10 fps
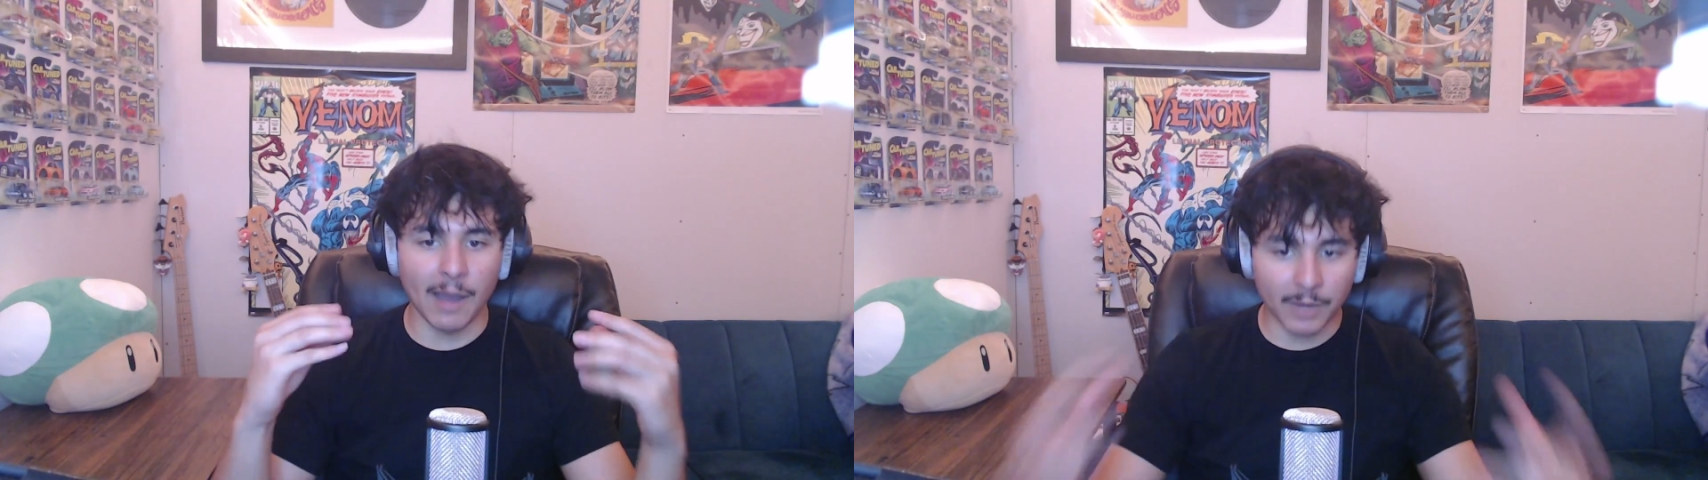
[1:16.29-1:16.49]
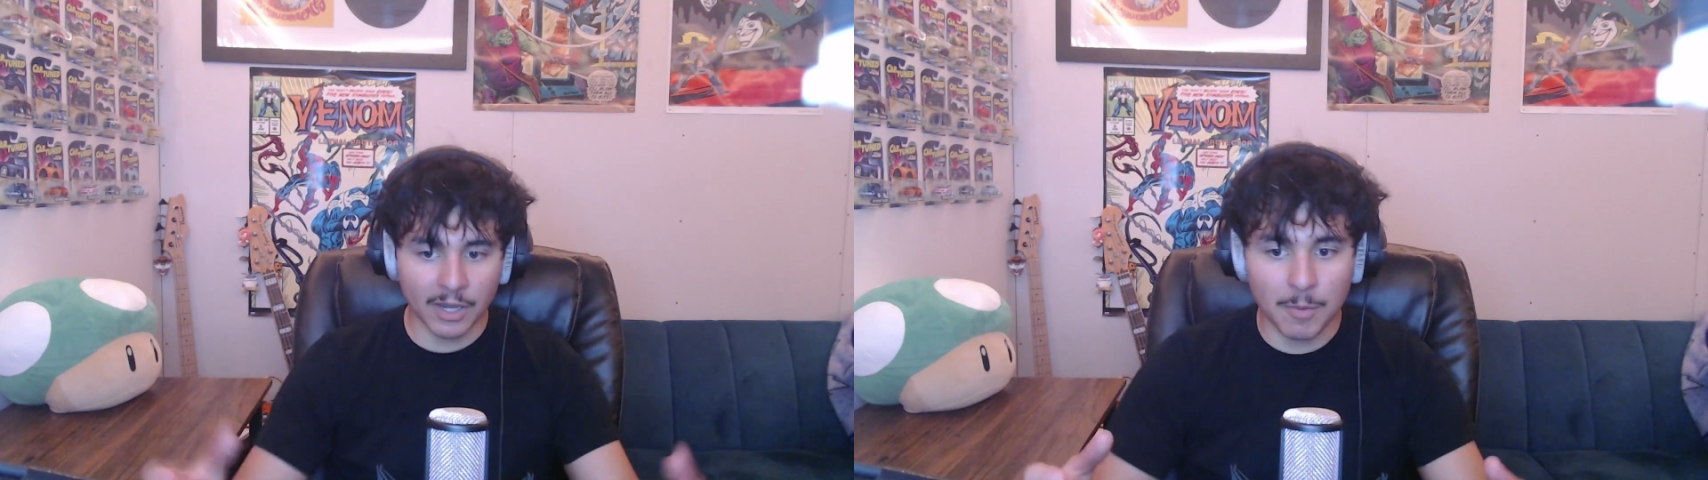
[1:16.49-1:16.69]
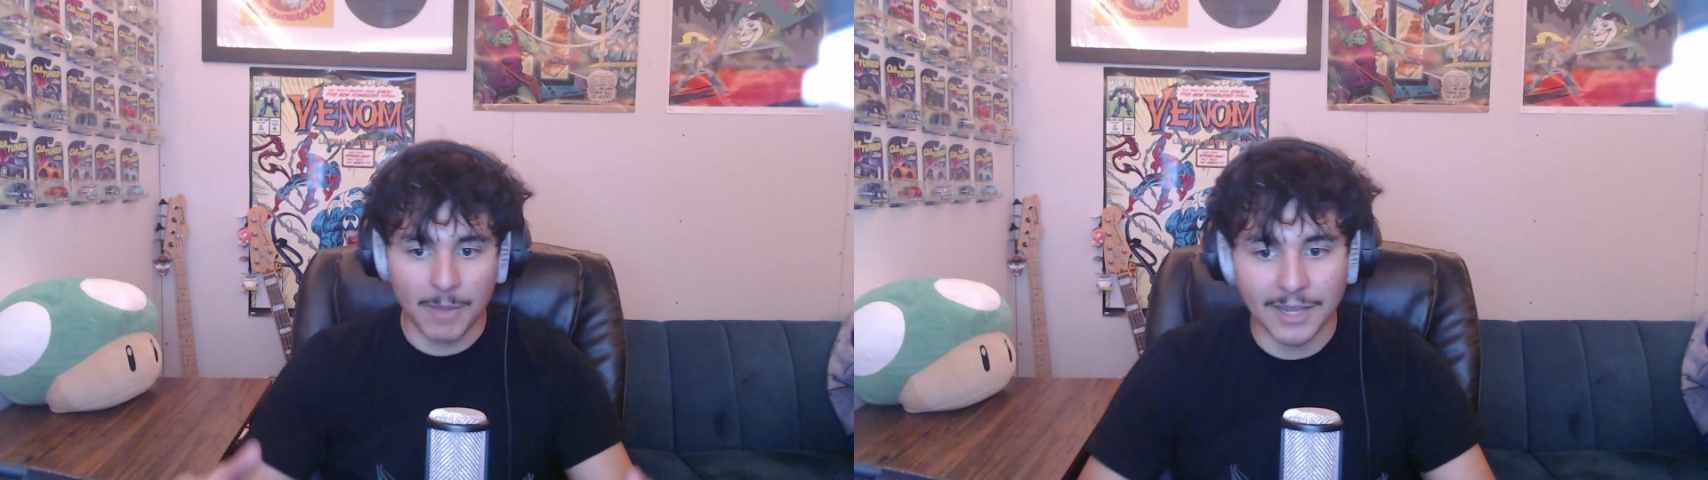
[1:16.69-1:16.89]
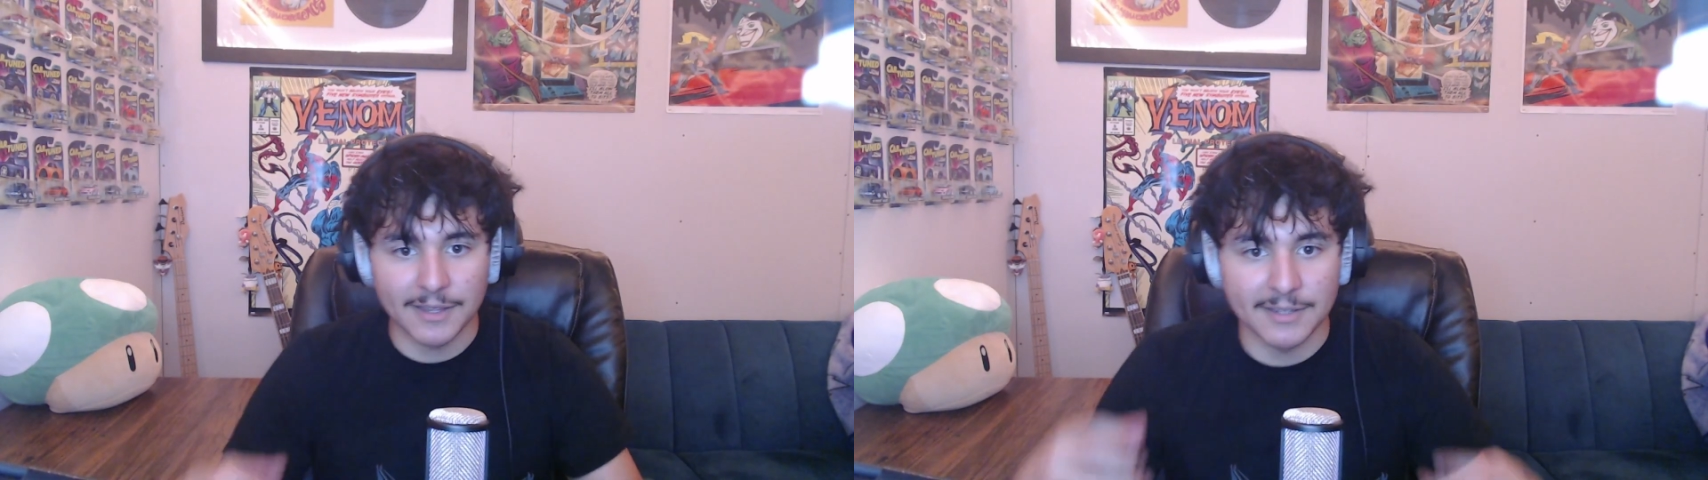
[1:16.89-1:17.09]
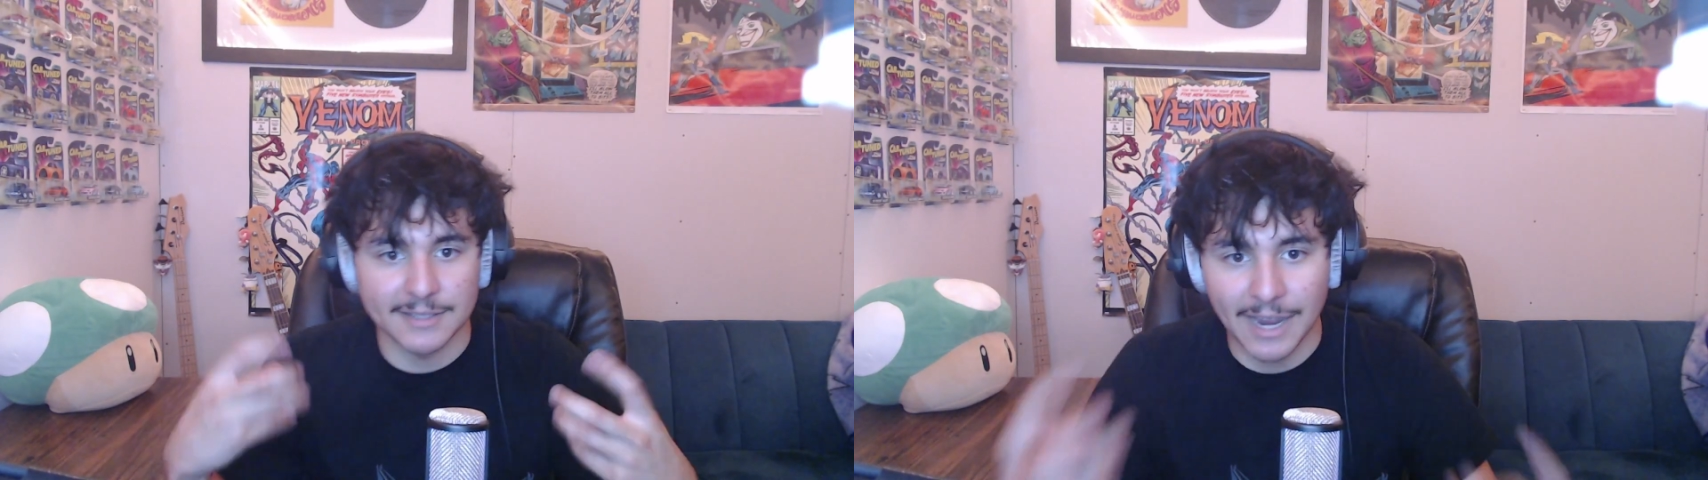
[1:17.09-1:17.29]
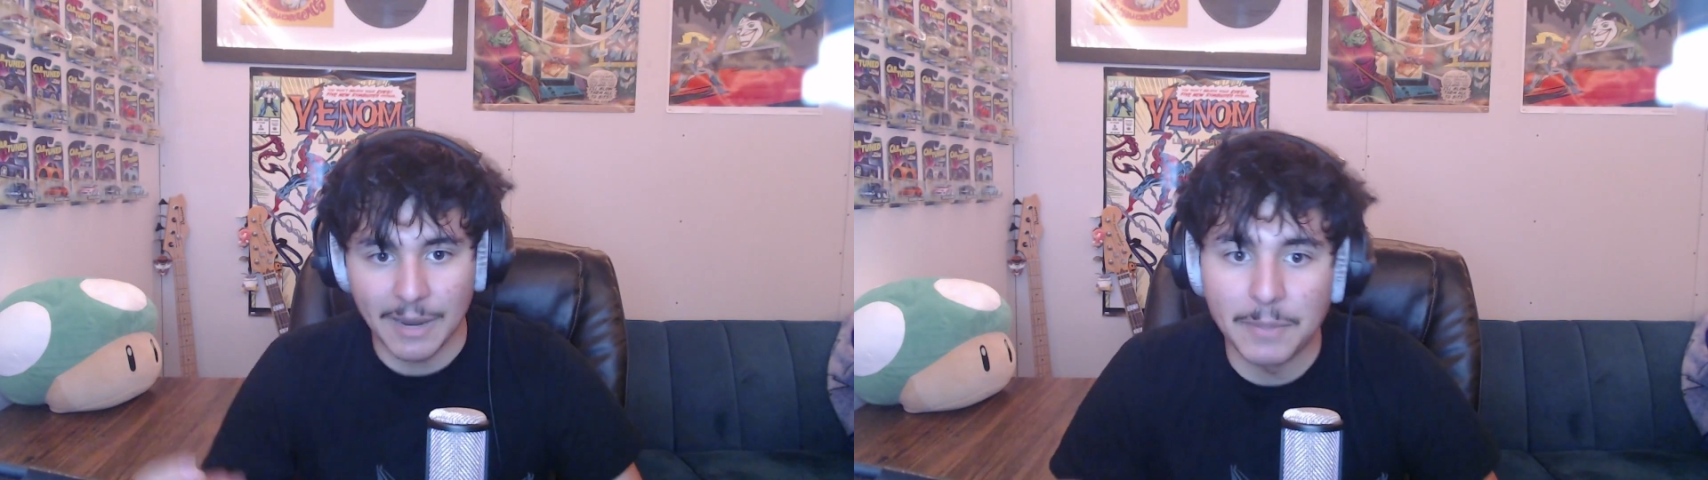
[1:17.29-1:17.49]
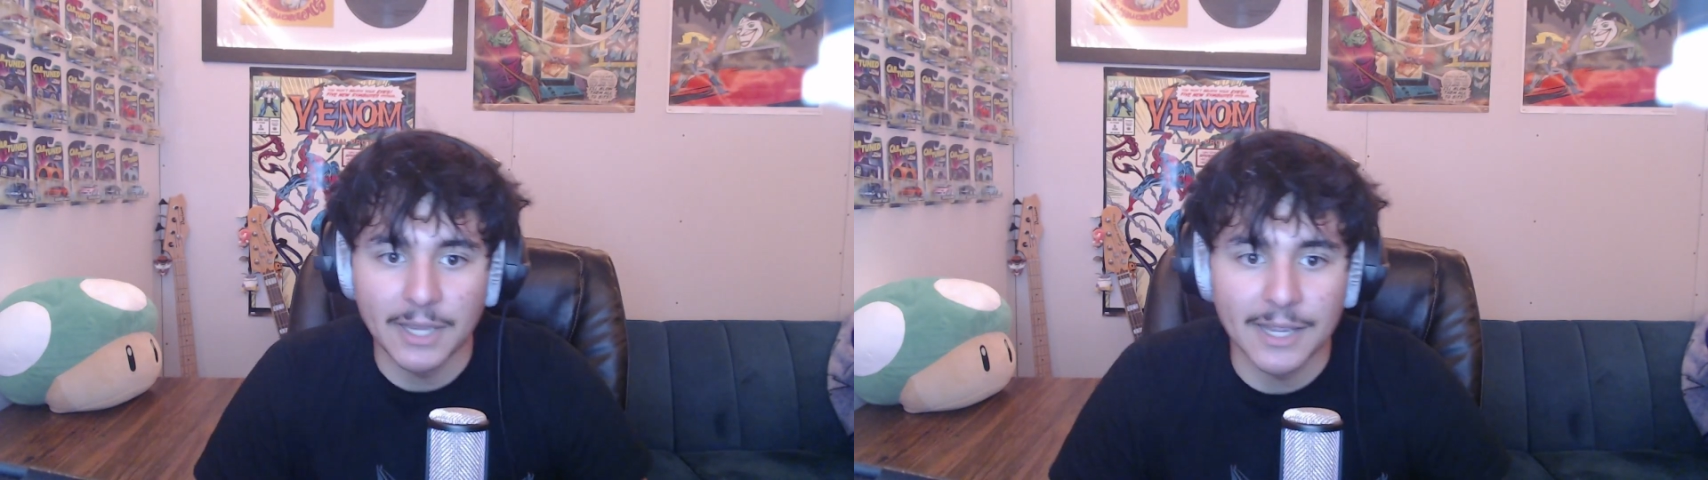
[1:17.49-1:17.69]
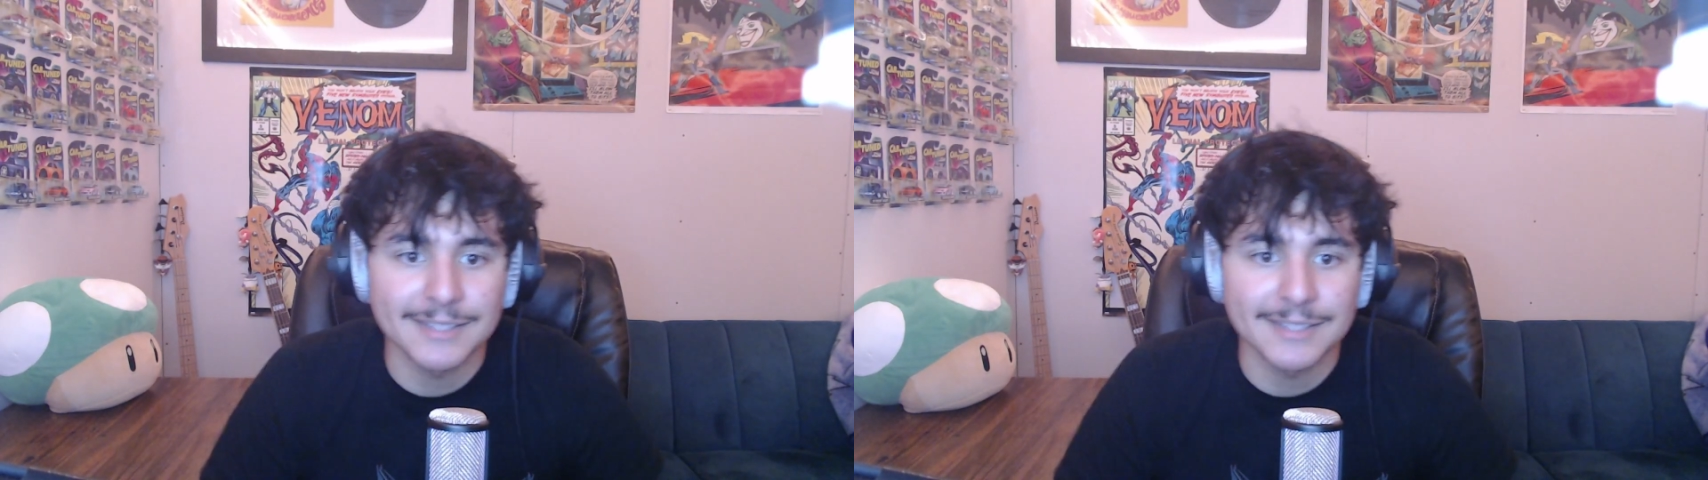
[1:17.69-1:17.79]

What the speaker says: I'm going to make this type beat,